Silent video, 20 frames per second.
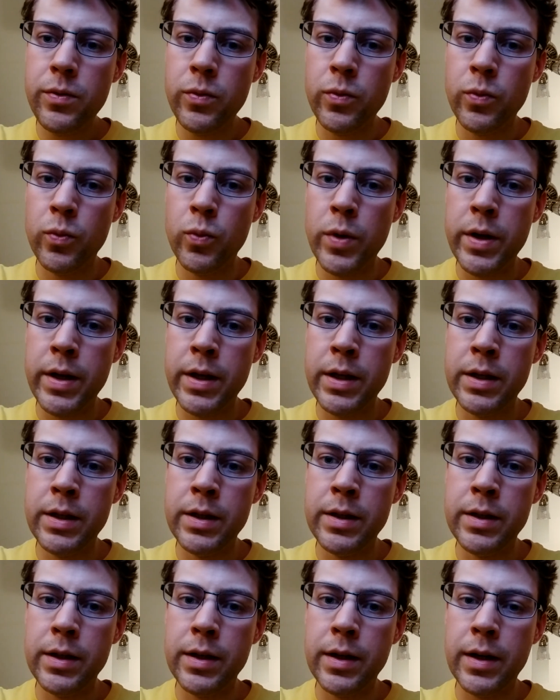
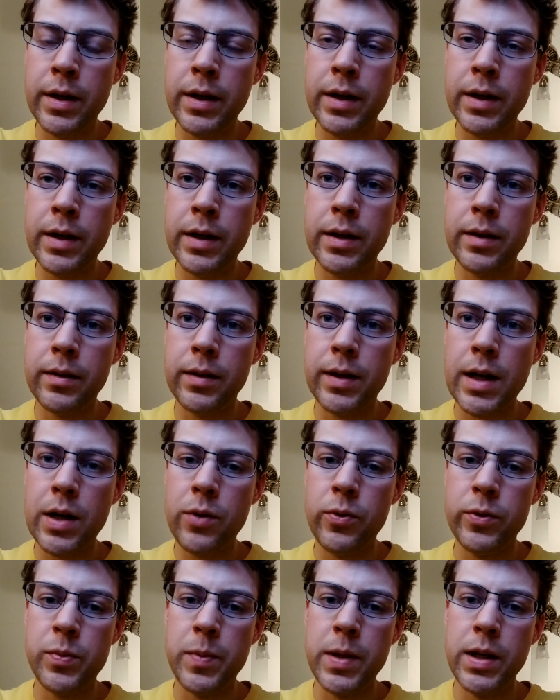when God
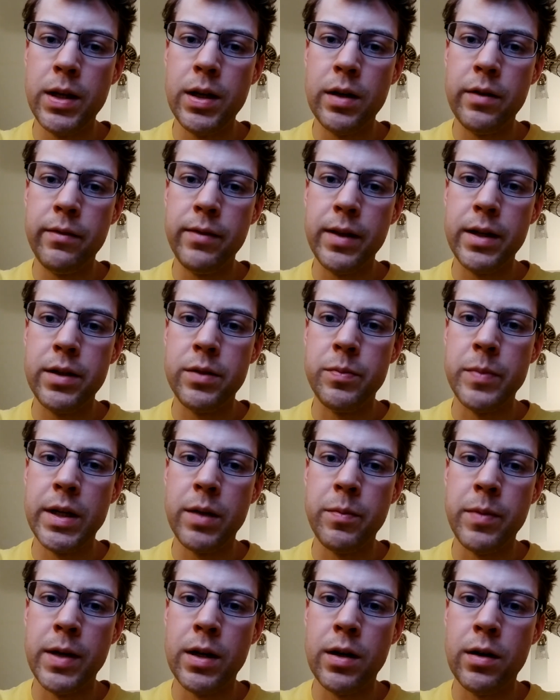was speaking of let us make
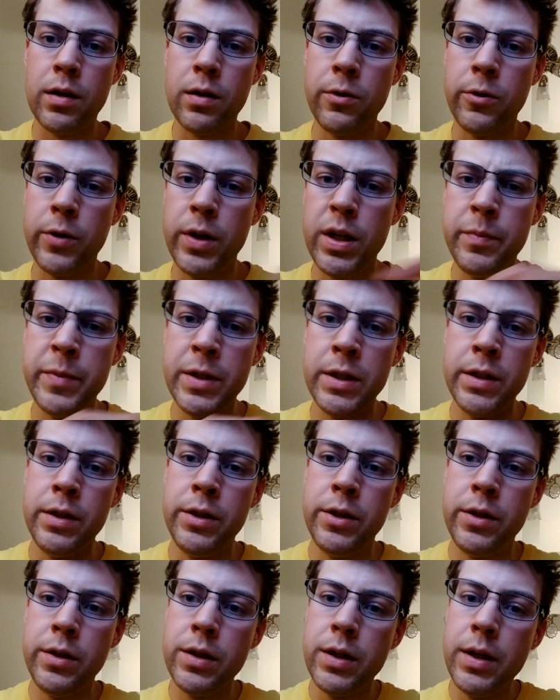man in our own
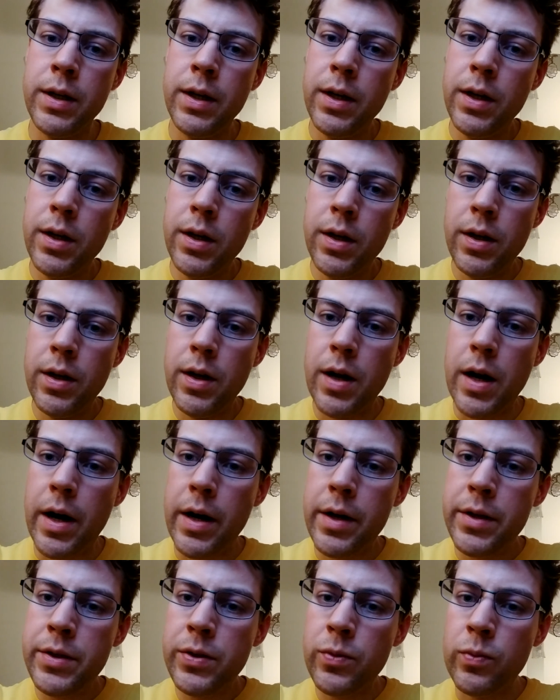image,
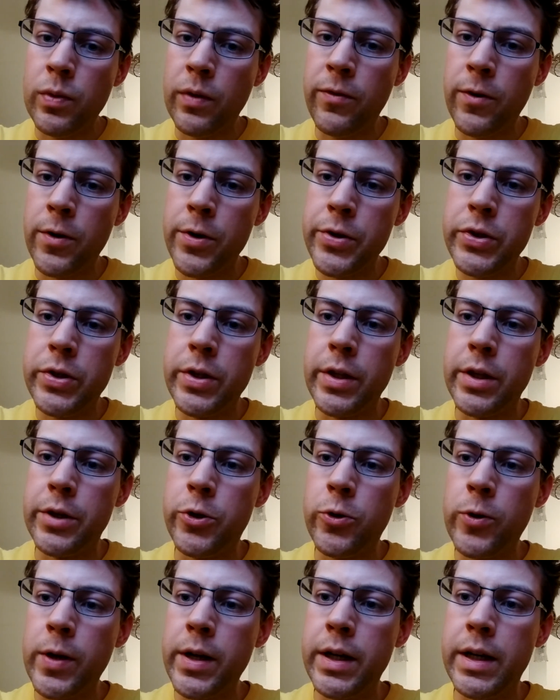us refers to the
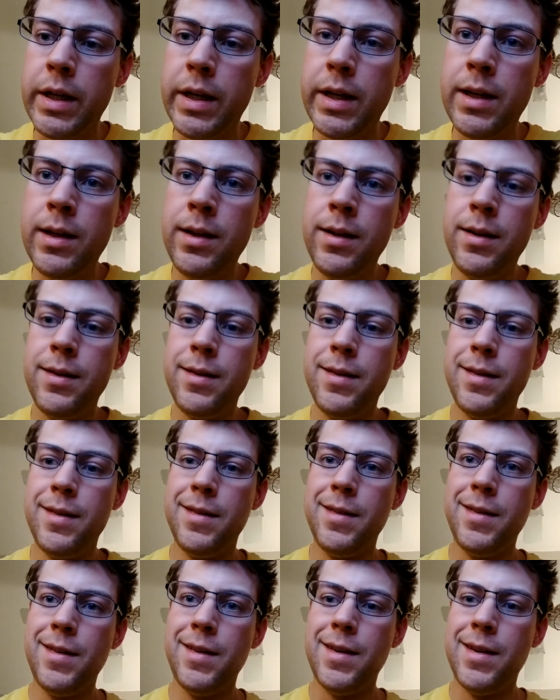Trinity,
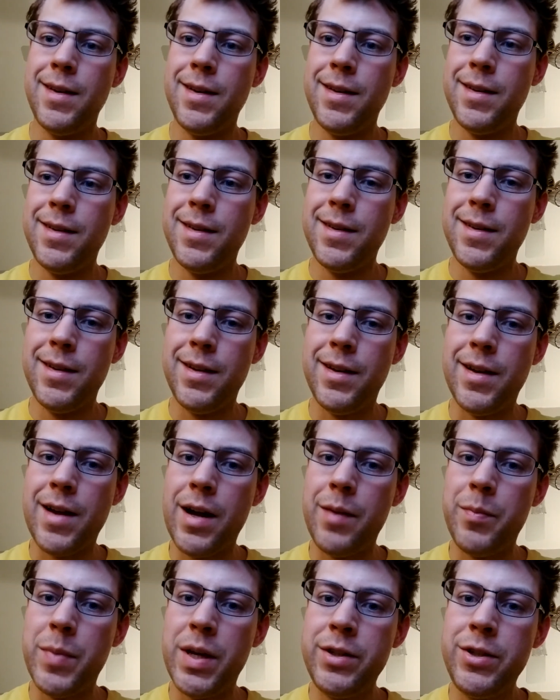not
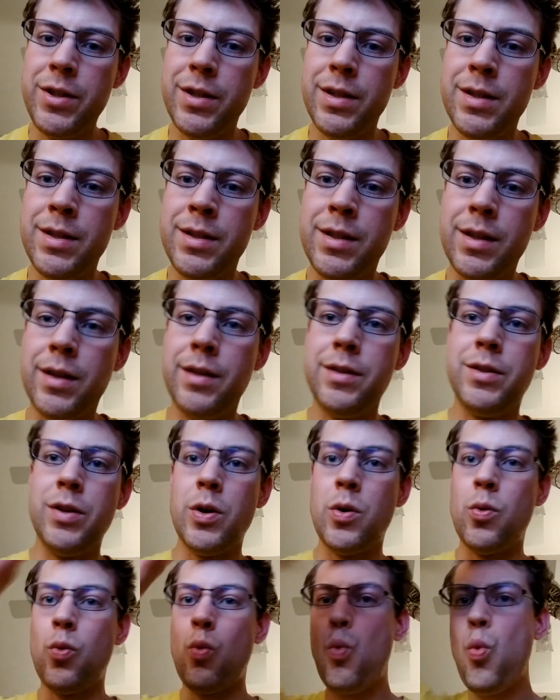mentioned until
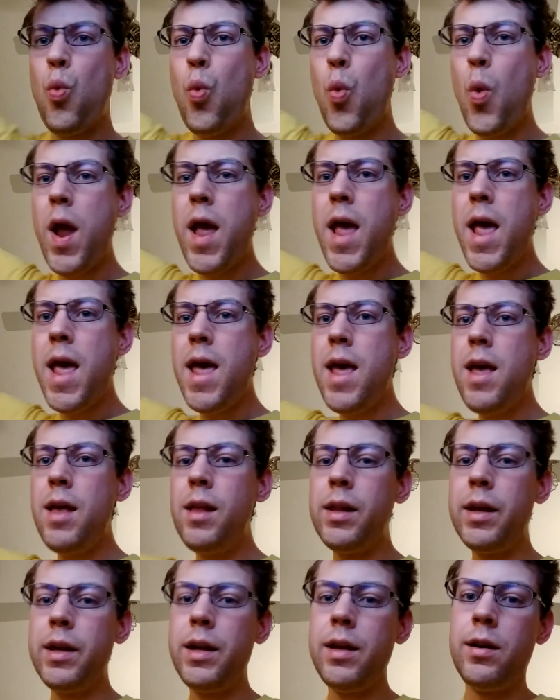way
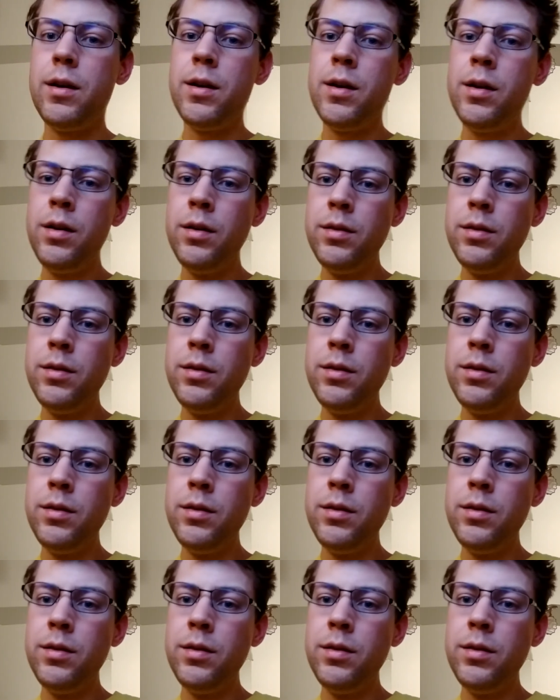later.